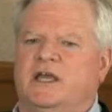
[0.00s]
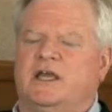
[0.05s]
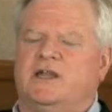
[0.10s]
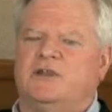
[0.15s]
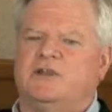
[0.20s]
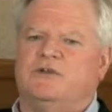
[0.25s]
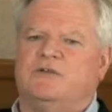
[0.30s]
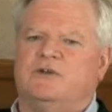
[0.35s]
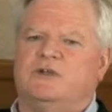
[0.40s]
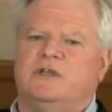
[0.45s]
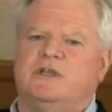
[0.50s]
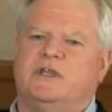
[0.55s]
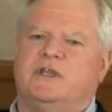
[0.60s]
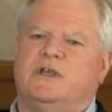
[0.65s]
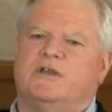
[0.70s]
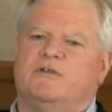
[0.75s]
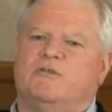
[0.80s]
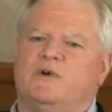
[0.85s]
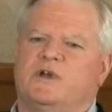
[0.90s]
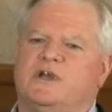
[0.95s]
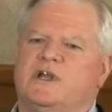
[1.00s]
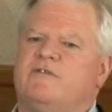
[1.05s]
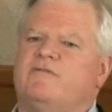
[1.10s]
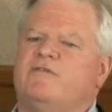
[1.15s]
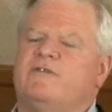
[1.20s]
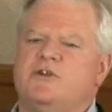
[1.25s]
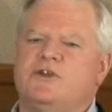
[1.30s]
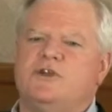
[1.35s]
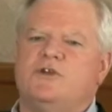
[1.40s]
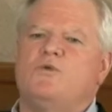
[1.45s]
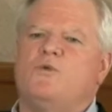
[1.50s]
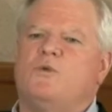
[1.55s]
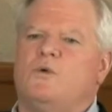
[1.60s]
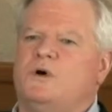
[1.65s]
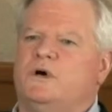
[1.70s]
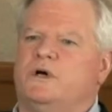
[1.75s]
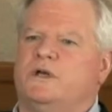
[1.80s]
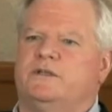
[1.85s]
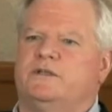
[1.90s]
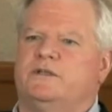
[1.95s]
And you can get whatever you
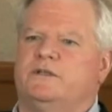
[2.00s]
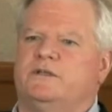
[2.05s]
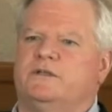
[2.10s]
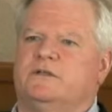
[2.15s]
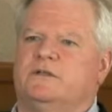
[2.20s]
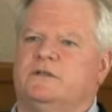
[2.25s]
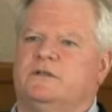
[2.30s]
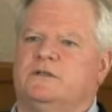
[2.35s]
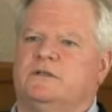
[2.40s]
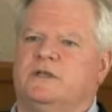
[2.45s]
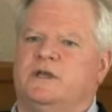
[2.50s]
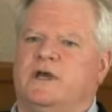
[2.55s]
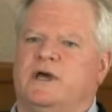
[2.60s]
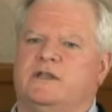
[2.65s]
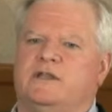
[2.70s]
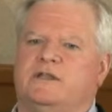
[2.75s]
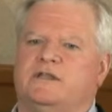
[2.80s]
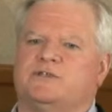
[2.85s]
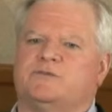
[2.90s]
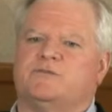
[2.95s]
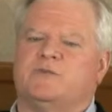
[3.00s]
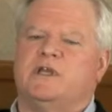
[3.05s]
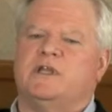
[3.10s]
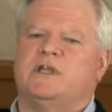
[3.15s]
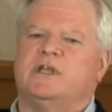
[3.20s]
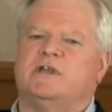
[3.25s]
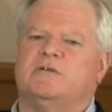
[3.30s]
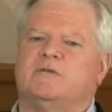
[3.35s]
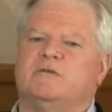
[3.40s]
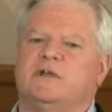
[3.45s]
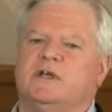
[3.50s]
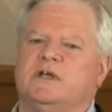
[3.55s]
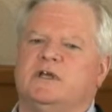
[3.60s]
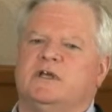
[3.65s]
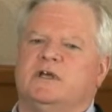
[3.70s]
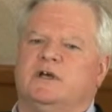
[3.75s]
want out of this meeting.